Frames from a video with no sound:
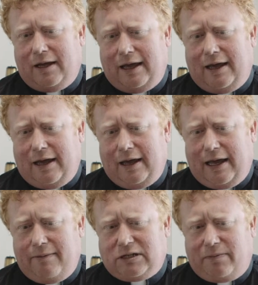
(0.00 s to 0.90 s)

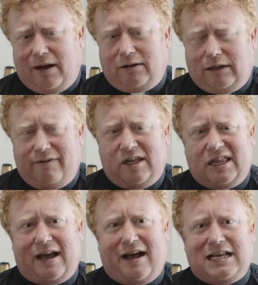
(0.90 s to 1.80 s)
He was about
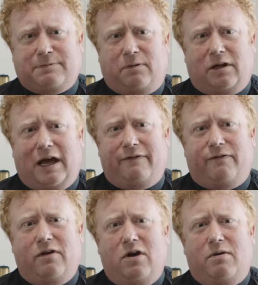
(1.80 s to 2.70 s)
living that gospel
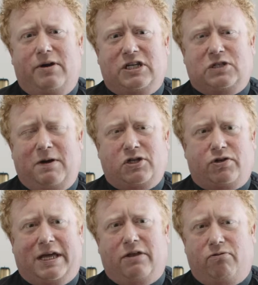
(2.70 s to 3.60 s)
life, but
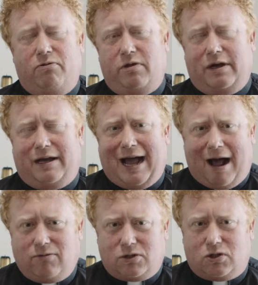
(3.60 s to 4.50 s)
especially through the
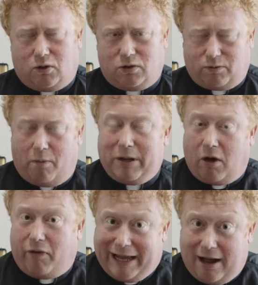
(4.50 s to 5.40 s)
counsels, what we
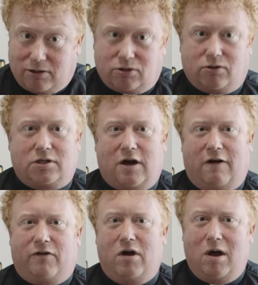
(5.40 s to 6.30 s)
call the counsels
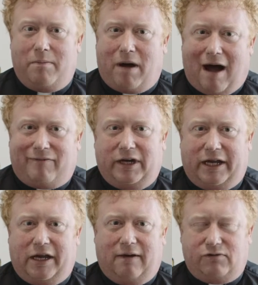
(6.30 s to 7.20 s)
of
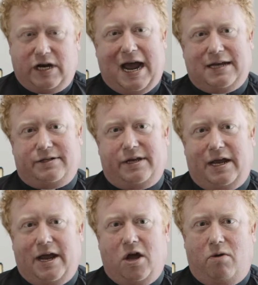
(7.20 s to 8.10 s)
poverty, of
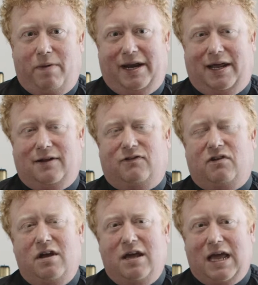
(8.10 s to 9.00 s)
chastity, and
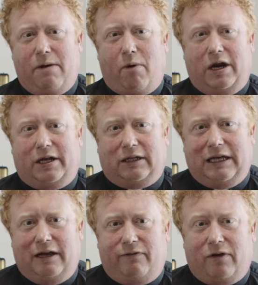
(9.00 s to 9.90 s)
obedience. He wanted to
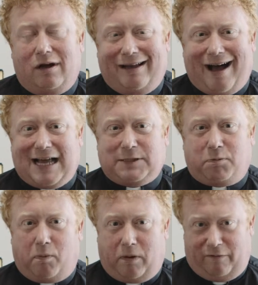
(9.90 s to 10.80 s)
live
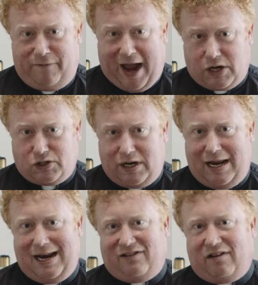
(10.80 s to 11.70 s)
gospel perfection
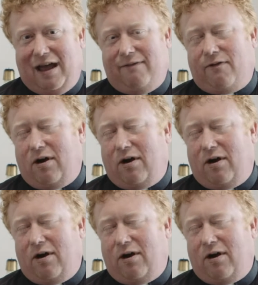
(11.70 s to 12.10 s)
in his life.